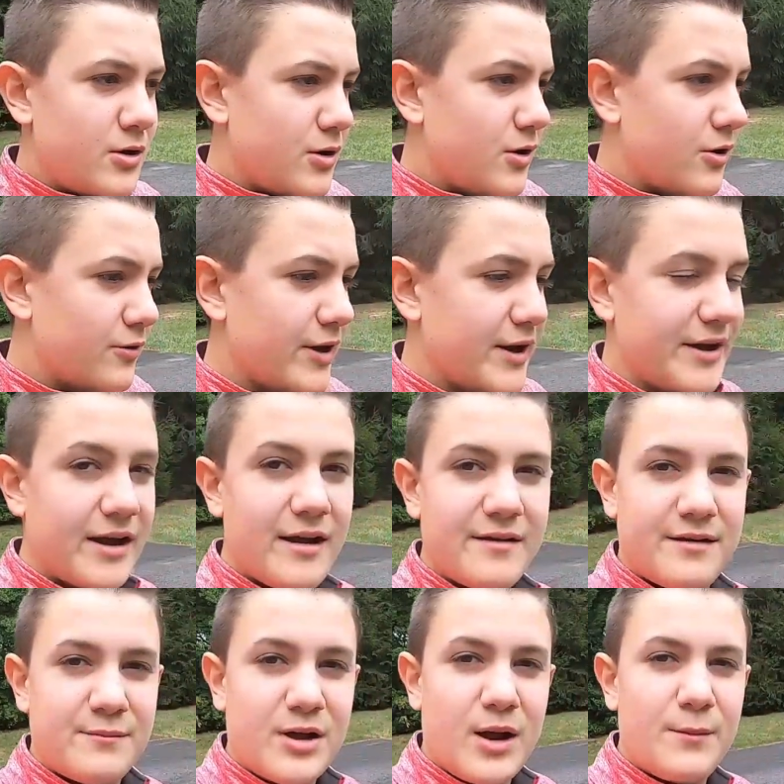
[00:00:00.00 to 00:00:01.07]
Alright
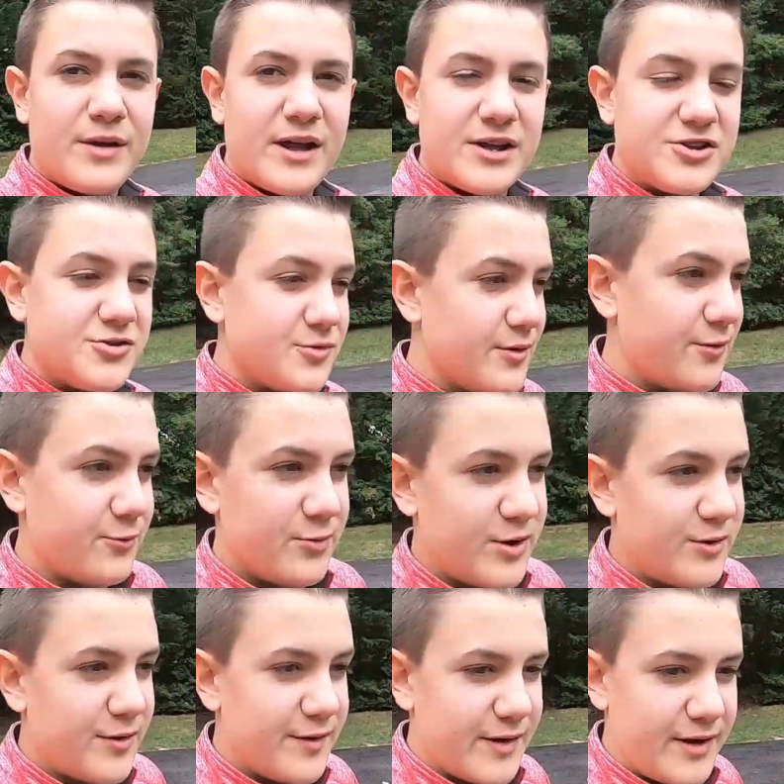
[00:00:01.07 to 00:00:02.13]
guys, I'm coming at you as
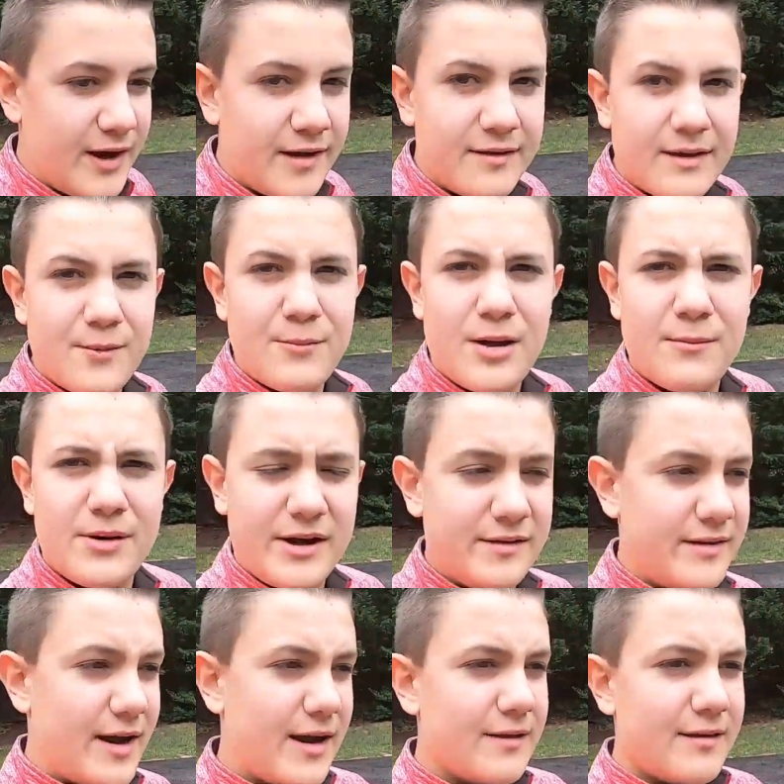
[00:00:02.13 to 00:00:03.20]
real as it gets. I'm at my
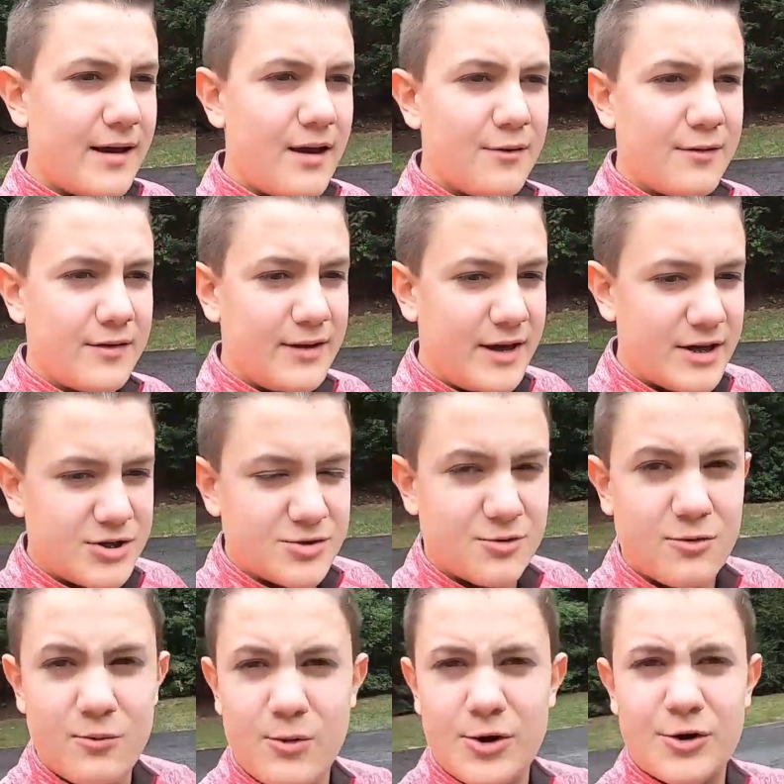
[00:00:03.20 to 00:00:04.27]
dad's house, in case you
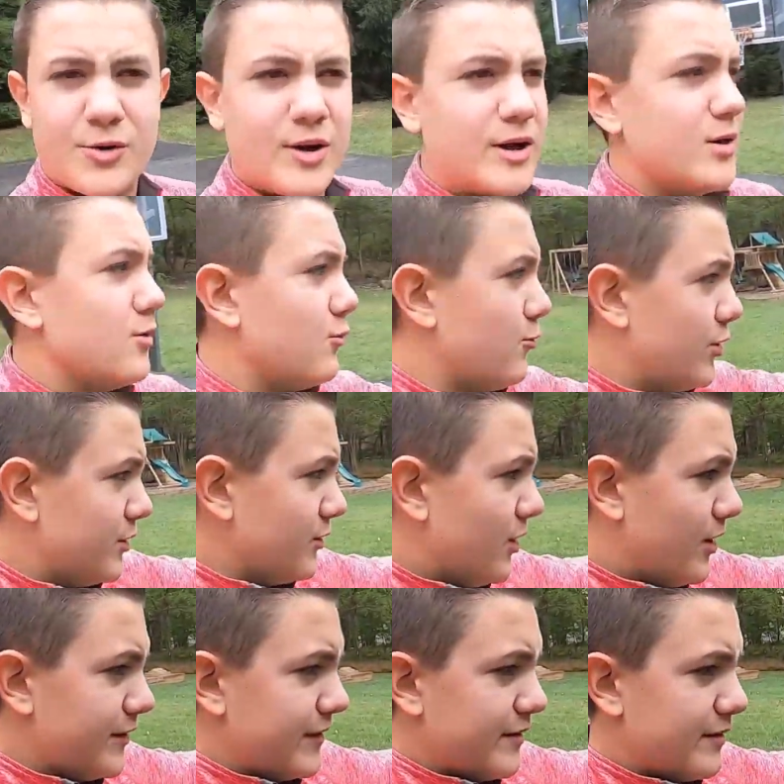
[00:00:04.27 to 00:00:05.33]
were wondering what
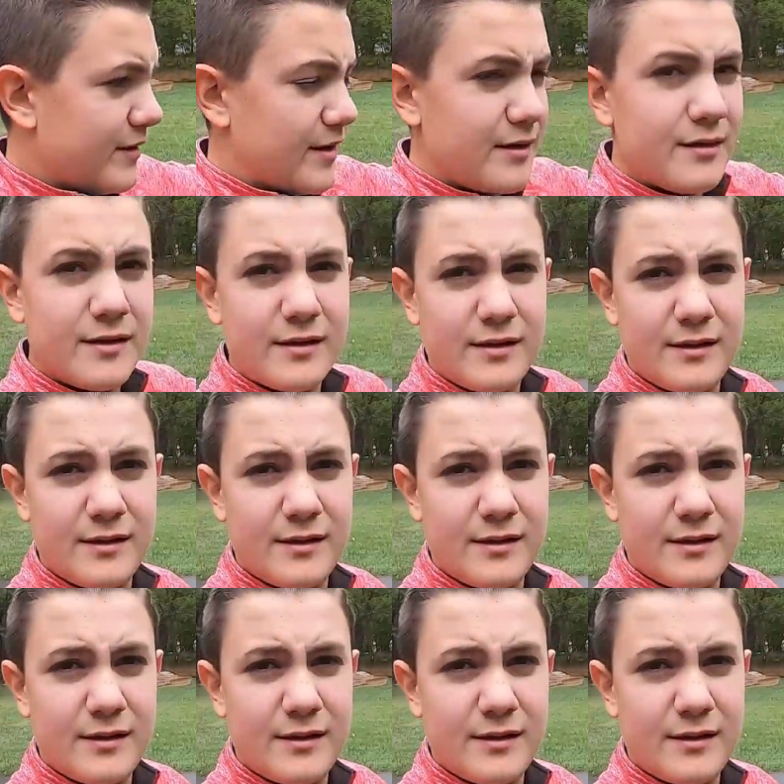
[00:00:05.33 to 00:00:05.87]
lawn this is.